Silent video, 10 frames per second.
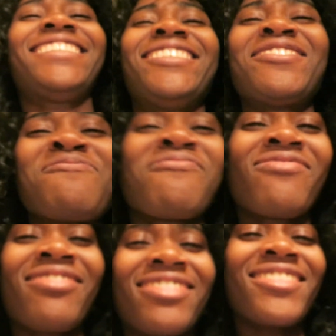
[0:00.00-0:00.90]
and
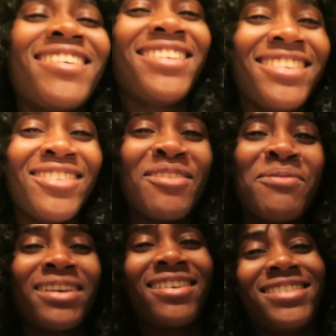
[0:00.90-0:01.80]
proper? Oh
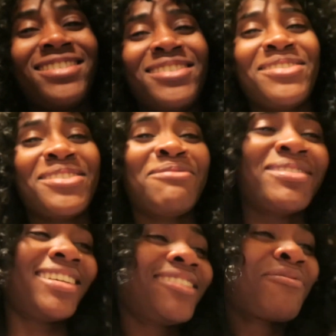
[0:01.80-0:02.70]
my gosh, this is
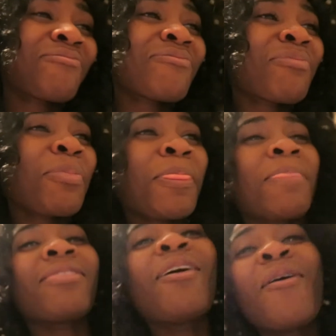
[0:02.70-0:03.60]
awesome.
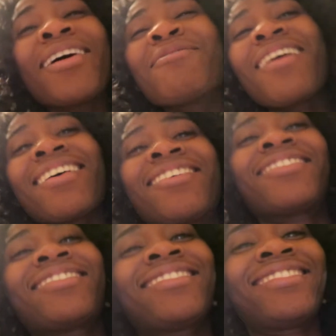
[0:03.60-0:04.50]
No,
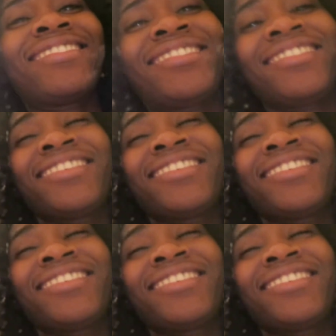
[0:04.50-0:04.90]
I'm so